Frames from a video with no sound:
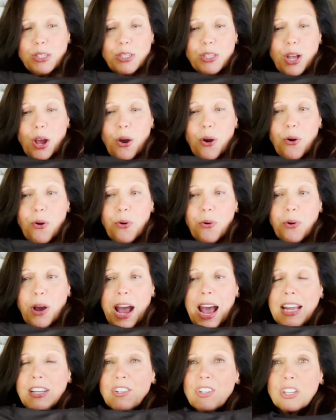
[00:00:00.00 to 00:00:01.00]
So
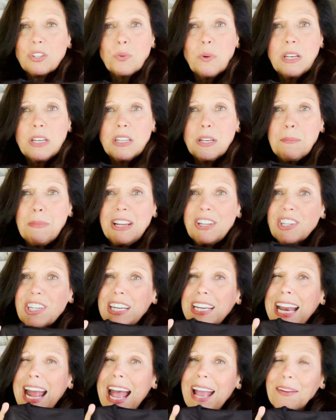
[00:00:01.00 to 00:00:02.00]
I just wanted to mention
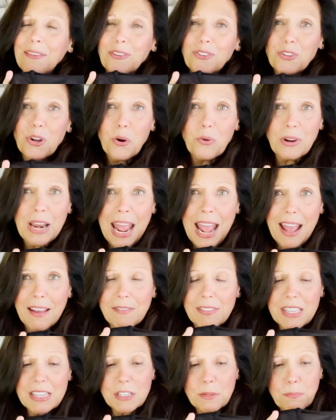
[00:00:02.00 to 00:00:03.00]
it. I don't
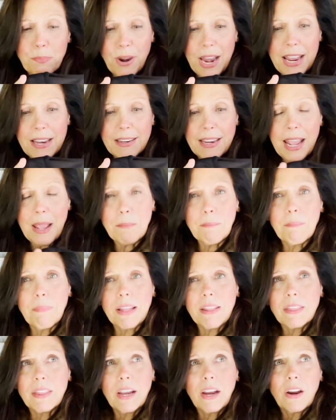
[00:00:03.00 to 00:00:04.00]
have this brand name,
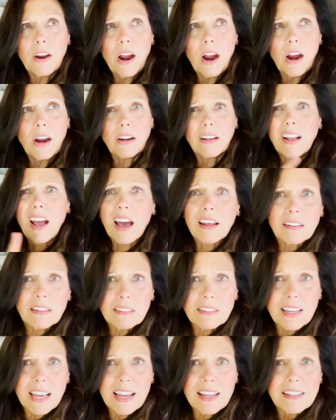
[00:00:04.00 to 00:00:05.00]
but there are Cuddle
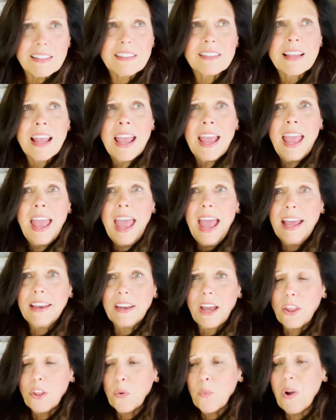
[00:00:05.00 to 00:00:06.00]
Duds and
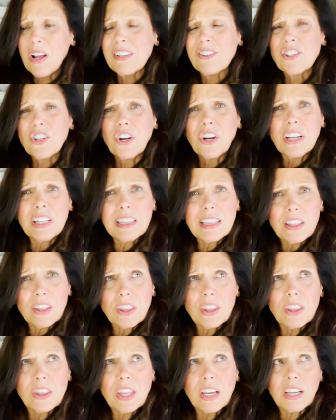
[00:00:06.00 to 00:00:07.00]
other ones.
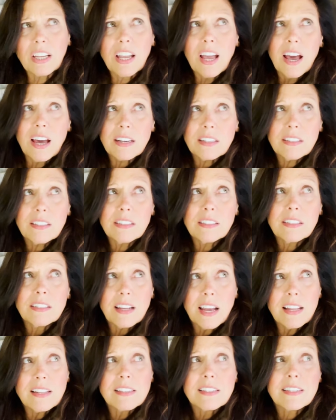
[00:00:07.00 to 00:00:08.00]
The Cuddle
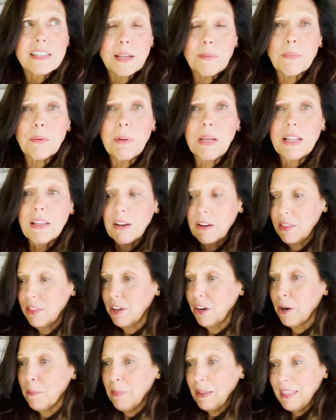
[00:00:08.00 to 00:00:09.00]
Duds seem to be a little
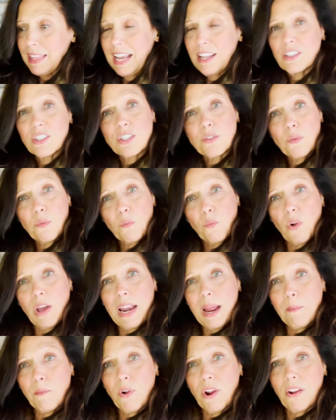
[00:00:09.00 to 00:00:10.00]
thicker, but that's what
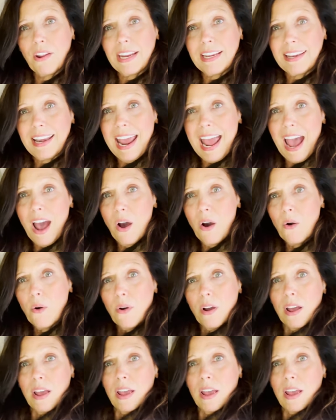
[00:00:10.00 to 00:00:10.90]
I'm wearing now.